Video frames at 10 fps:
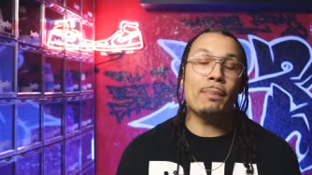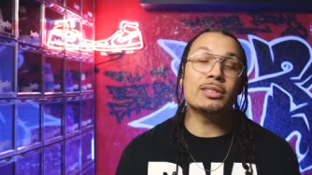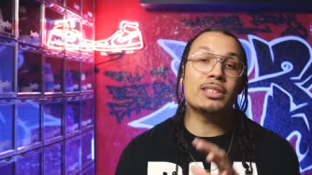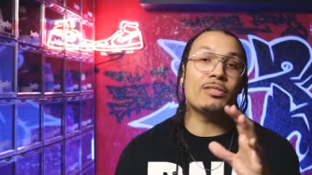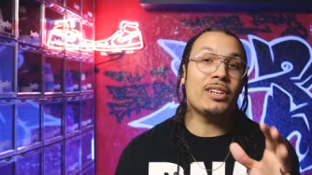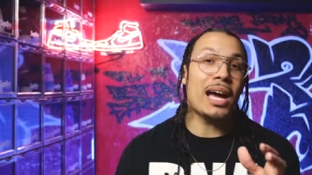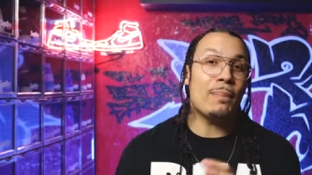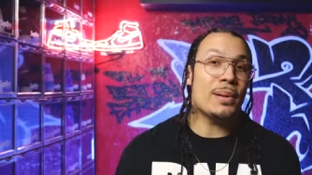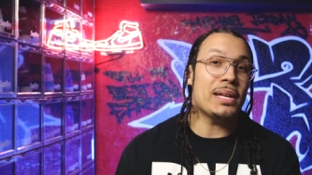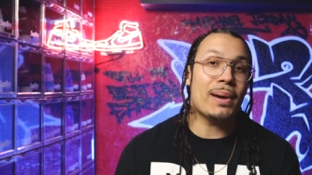I built a
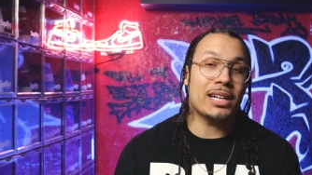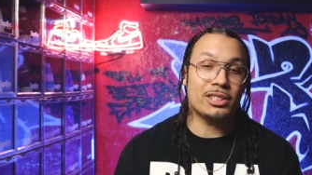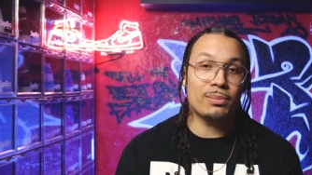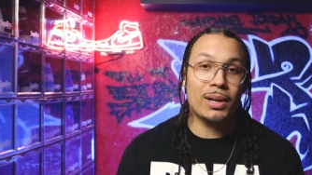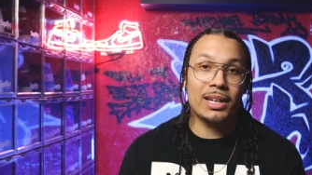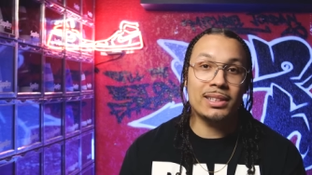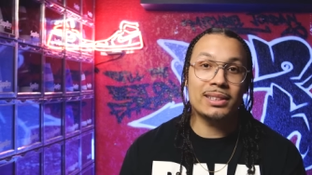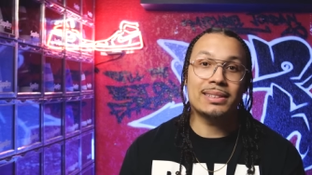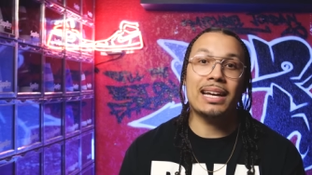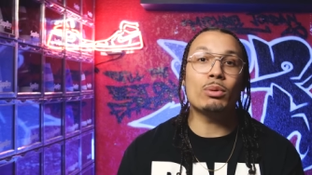VIP mastermind
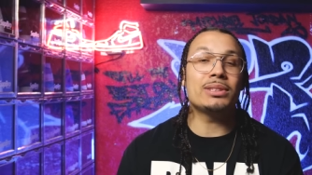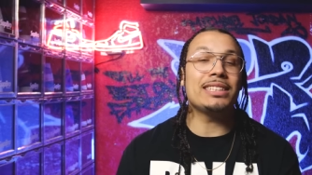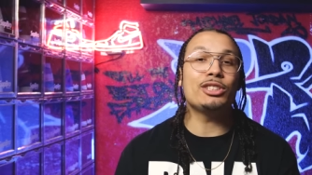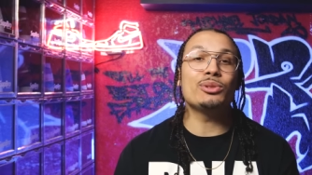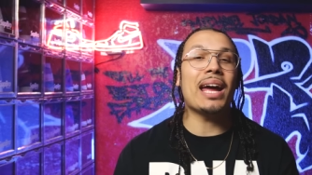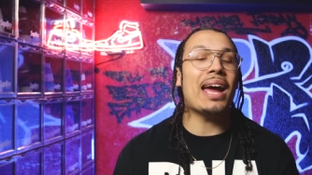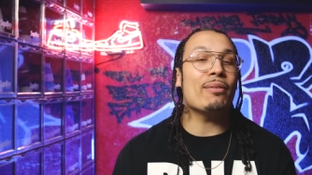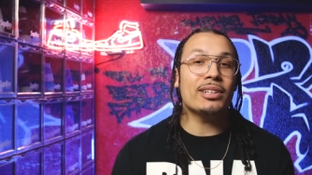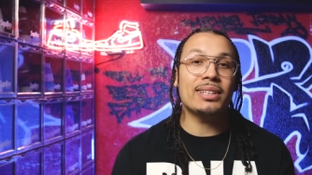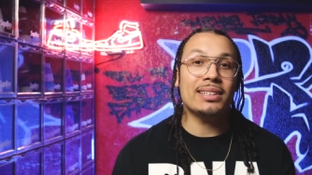that will teach you
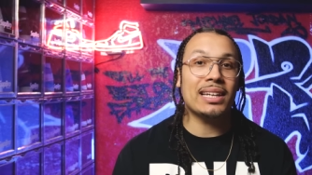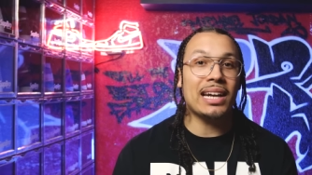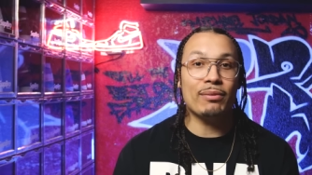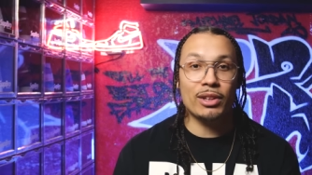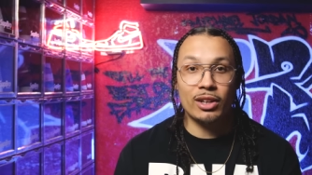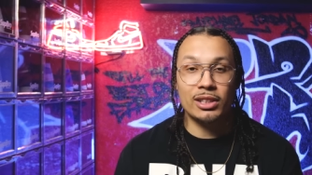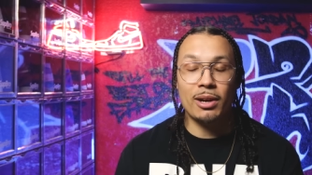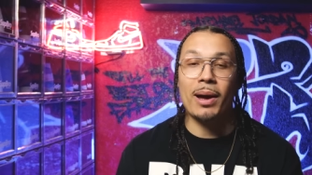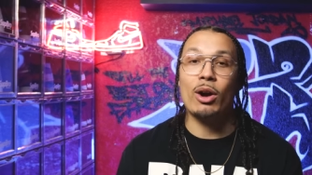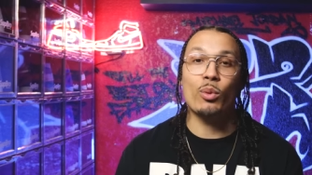everything that I've learned
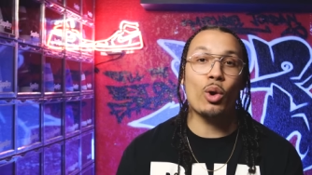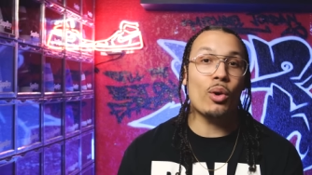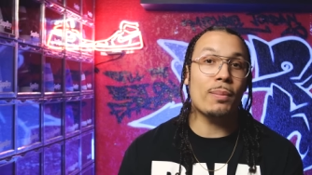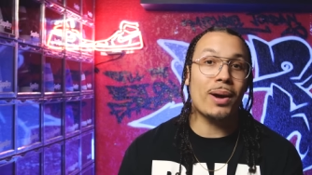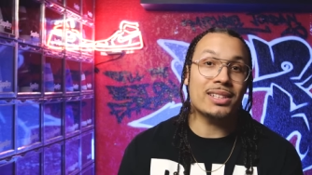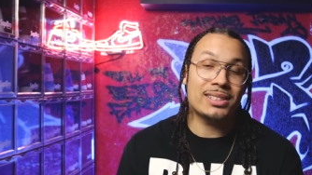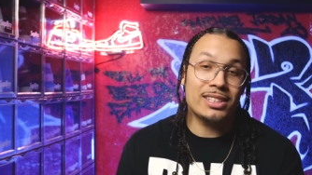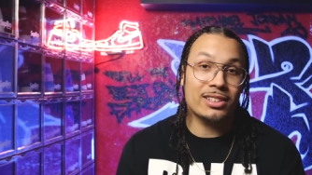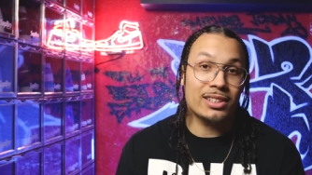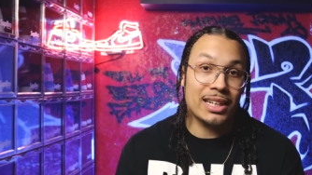about growing my sneaker